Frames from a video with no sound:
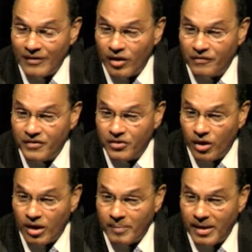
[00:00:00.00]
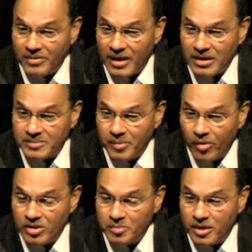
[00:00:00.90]
I've often thought about that
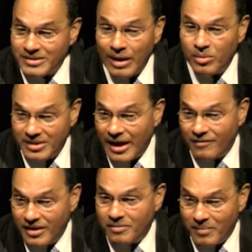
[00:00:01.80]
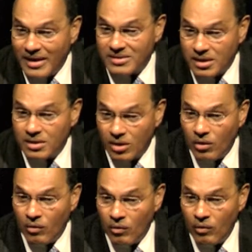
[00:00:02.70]
experience because I would not have let my son go.
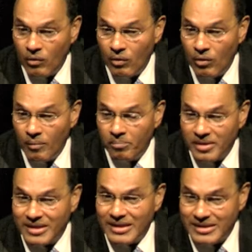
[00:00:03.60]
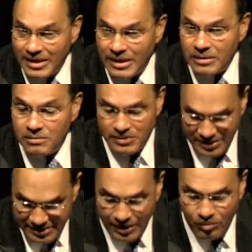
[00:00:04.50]
But they did,
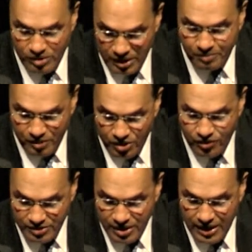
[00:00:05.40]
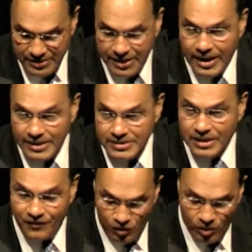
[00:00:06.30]
they said, we're going to put you in God's hands.
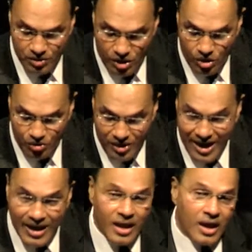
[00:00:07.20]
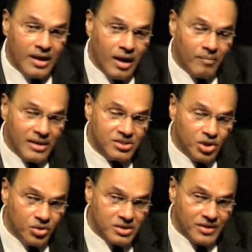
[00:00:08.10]
And if you want to go, you can. Now, my
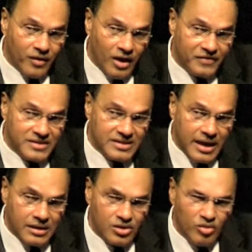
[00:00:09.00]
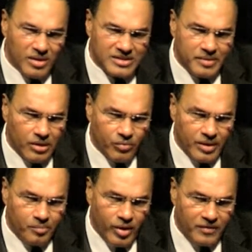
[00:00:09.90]
students have often said, you must have been a
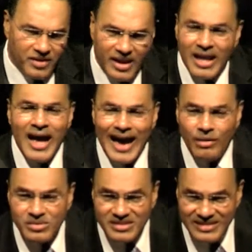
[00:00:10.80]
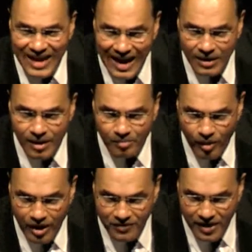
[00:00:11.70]
really brave kid. I was not a
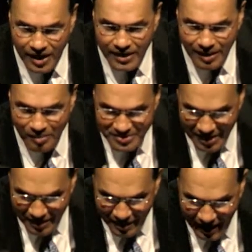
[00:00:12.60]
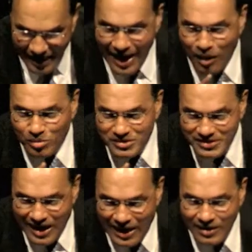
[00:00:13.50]
brave kid. Let me say that again. I was
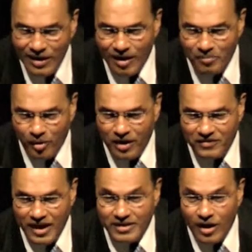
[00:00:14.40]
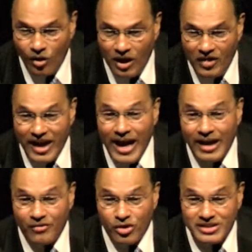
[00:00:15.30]
not a brave kid. The only thing I'd
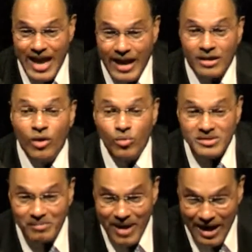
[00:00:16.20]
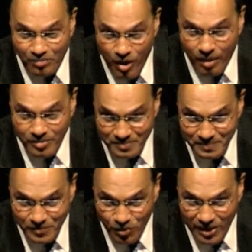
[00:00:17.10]
ever attack was a math problem.
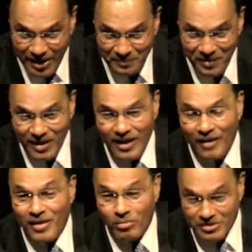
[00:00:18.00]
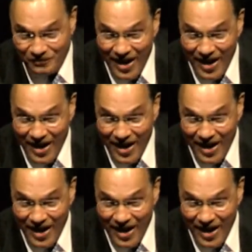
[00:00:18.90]
Okay? If there was a